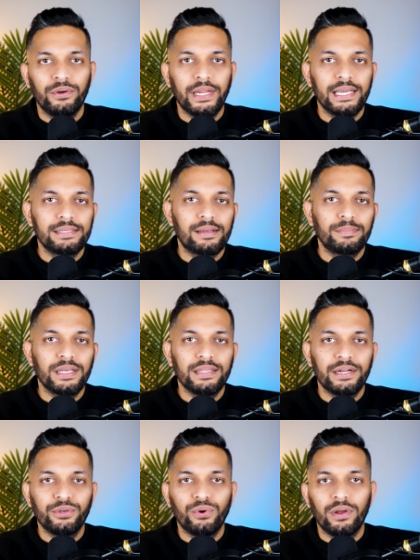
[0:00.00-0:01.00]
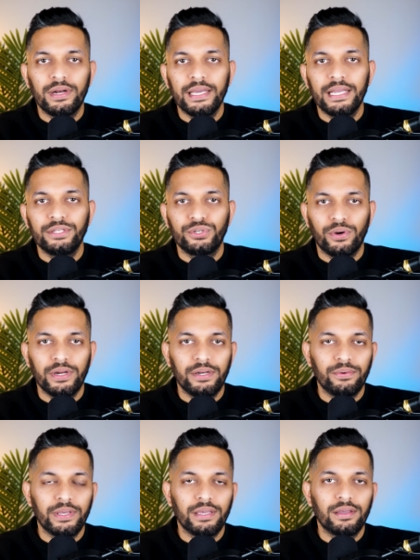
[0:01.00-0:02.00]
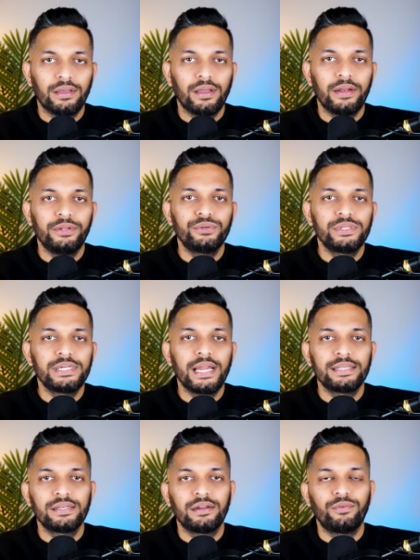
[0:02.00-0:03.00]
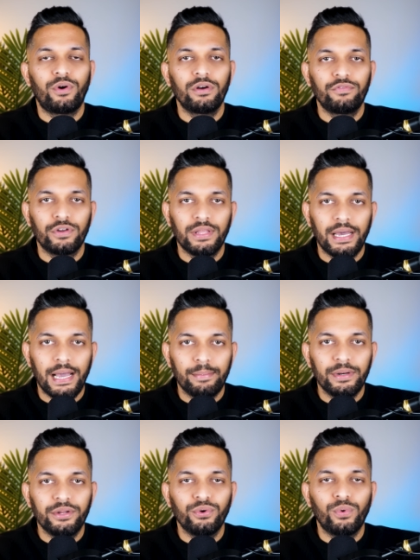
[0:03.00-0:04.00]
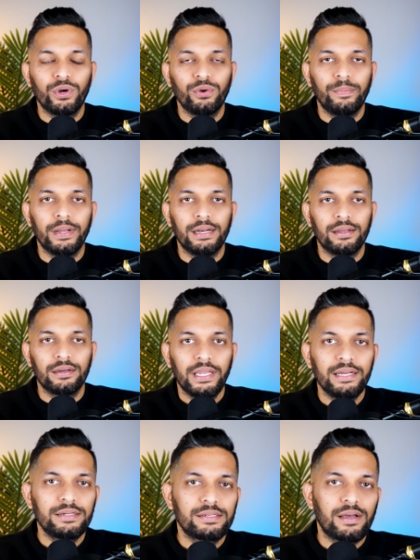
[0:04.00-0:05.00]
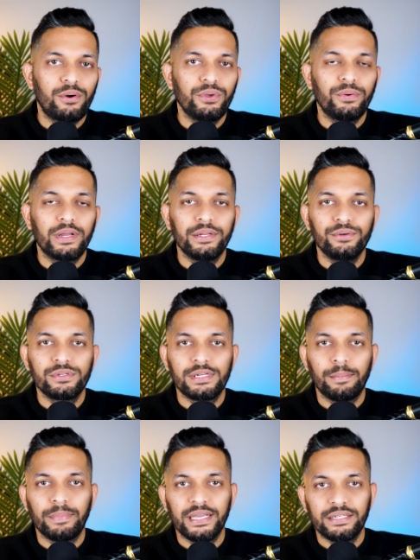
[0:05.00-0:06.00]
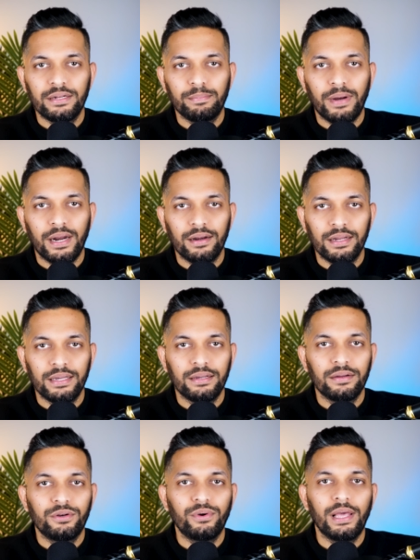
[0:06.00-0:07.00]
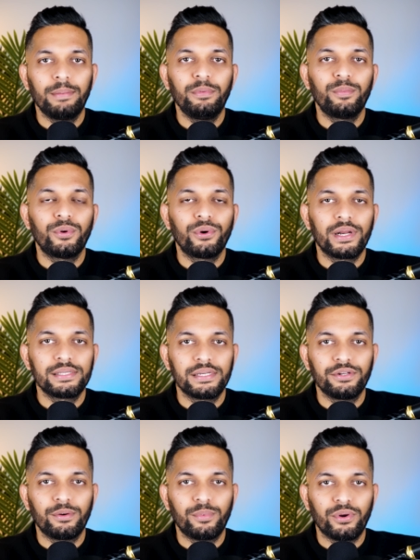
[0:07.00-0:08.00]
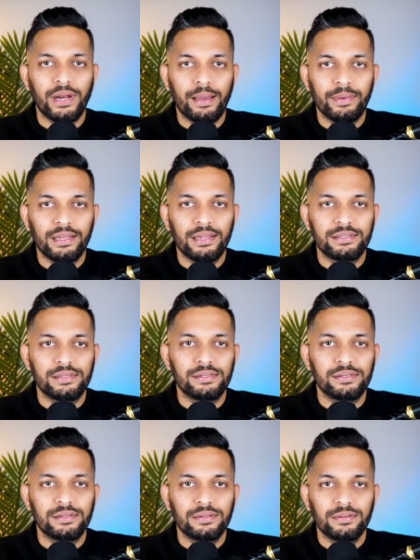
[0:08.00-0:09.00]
You take something that you already enjoy doing and use it as a reward for the habit you want to build. Here's how you can use temptation bundling to help you progress in your programming lessons.